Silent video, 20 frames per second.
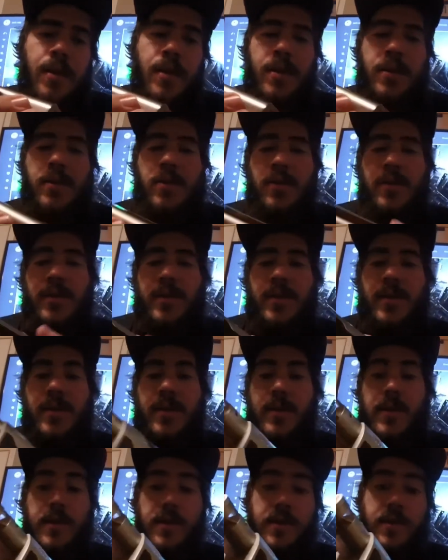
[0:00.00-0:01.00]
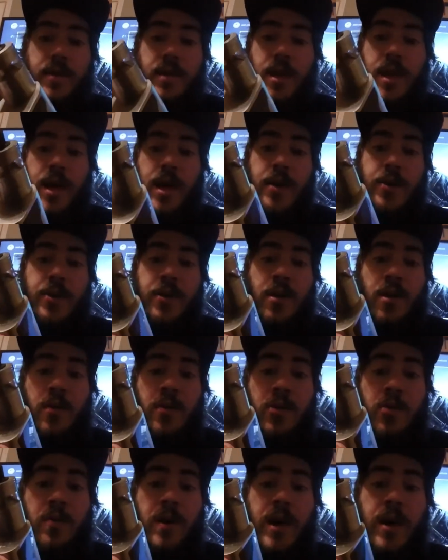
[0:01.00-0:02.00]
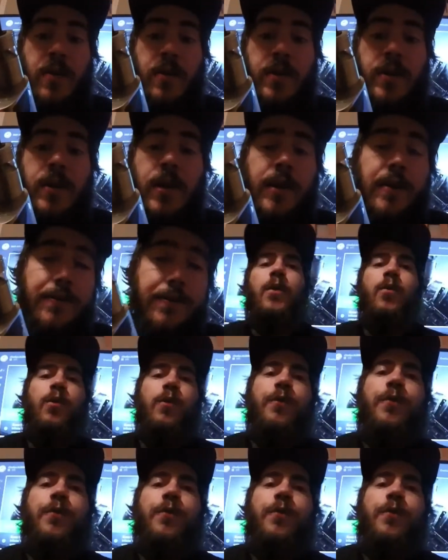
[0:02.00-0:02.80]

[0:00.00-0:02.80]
so it gets astronomical battery life. It will